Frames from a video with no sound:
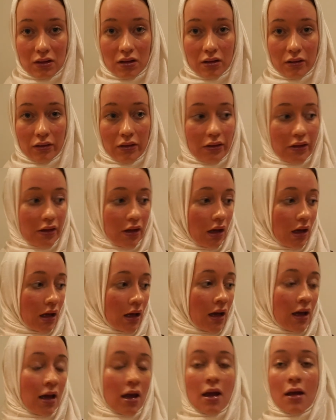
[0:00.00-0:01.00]
on
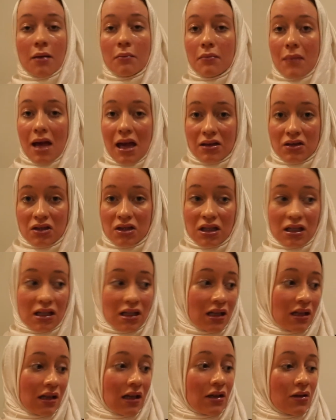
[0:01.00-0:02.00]
the
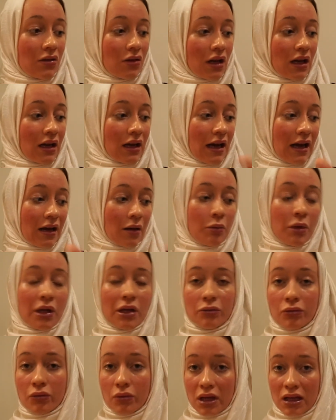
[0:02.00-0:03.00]
machine and you can like be
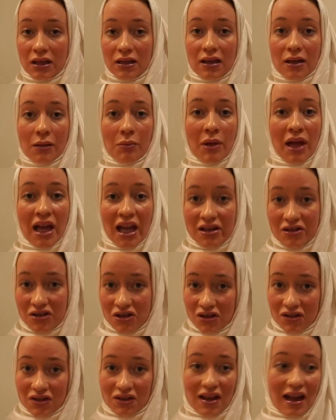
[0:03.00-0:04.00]
reading
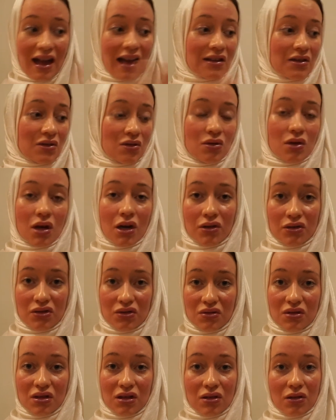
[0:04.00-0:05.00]
pages as you are
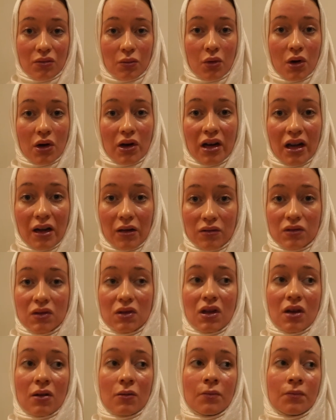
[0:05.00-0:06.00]
doing your workout, you
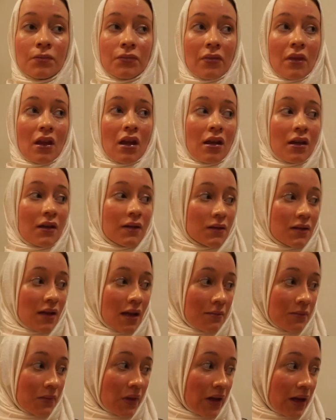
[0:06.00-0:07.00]
know.
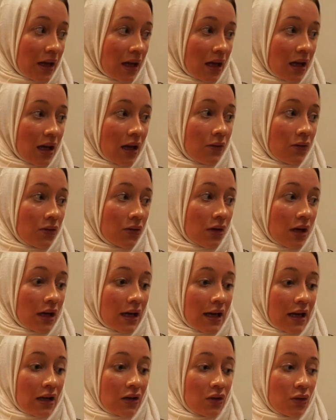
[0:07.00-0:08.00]
Same thing if you are
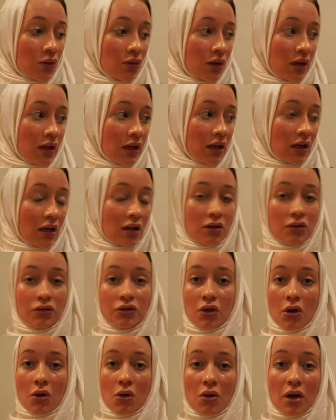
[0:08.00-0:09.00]
like doing
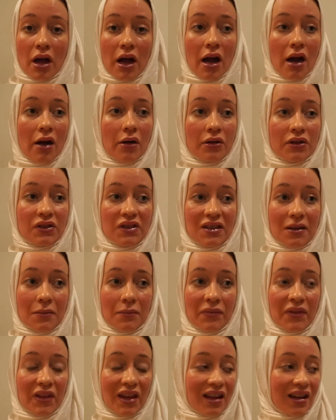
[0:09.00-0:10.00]
yoga or
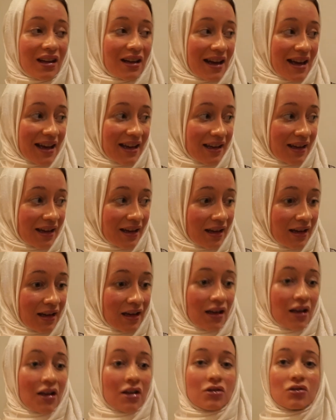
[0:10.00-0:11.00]
something, like
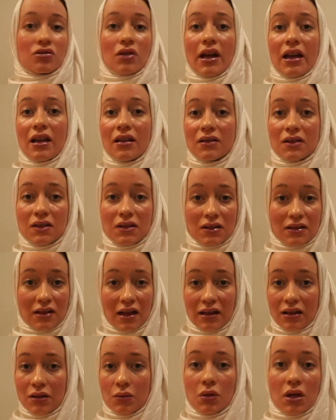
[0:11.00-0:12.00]
try and
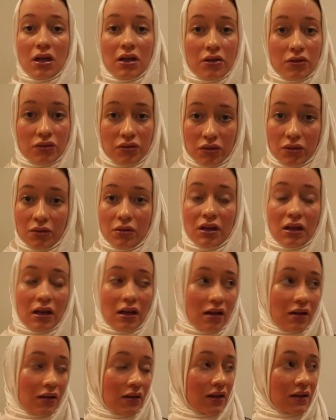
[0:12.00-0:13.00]
study while you're
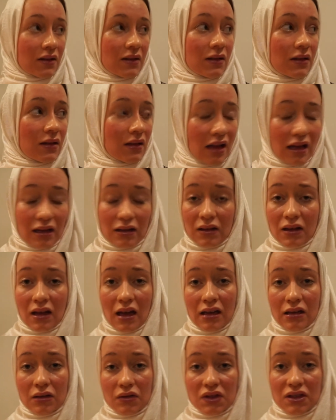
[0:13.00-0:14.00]
doing this, that
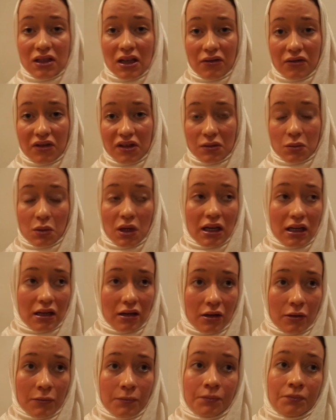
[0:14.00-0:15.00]
kind of stuff as well, you
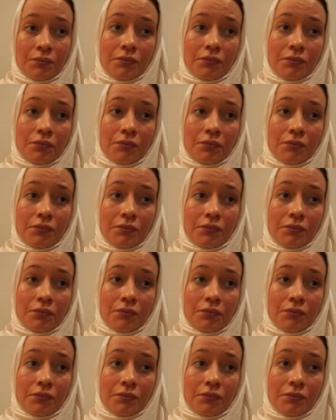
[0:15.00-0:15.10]
know.